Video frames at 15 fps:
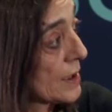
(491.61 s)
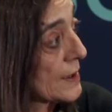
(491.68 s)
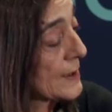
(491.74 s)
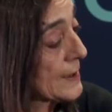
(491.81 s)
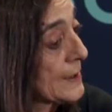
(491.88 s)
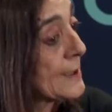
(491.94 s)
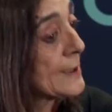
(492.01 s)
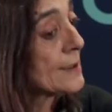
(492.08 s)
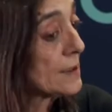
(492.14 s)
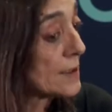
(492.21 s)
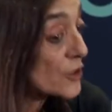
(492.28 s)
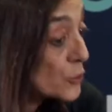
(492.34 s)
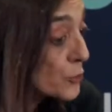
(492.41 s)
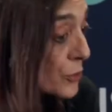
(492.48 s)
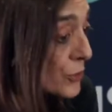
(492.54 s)
other than in
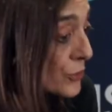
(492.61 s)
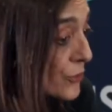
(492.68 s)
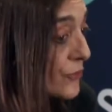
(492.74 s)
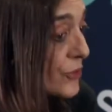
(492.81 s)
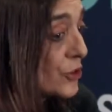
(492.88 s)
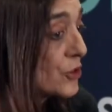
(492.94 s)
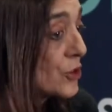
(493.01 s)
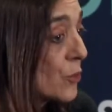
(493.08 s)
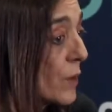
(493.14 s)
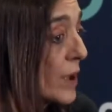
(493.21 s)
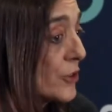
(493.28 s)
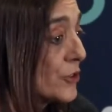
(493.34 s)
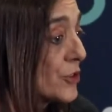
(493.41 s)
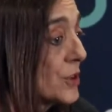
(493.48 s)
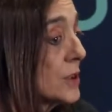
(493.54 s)
person.
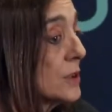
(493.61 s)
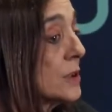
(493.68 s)
And